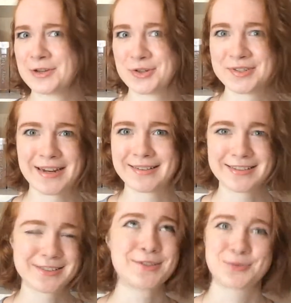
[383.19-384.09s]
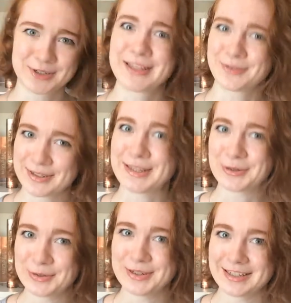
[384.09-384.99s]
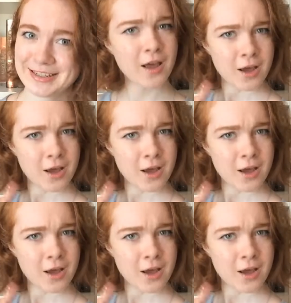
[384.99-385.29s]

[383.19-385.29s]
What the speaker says: interesting. Like, this is really, really cool.